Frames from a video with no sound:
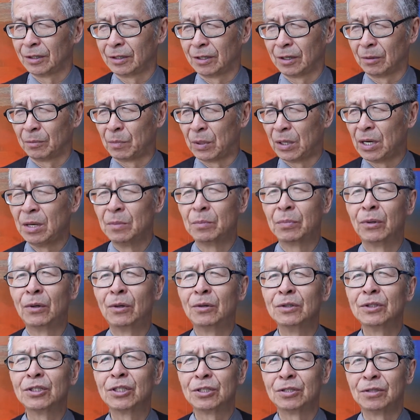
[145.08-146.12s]
the
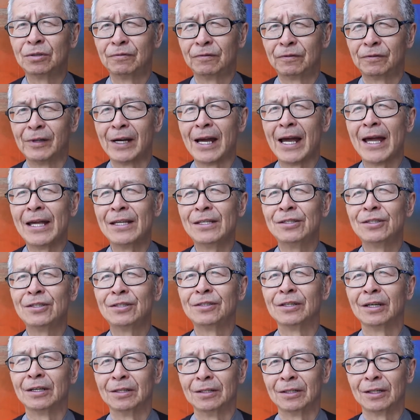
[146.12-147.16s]
people's friends
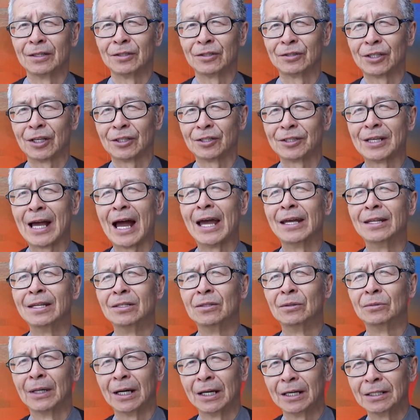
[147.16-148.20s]
and society,
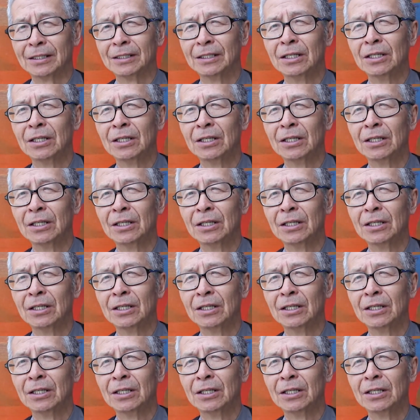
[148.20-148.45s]
right?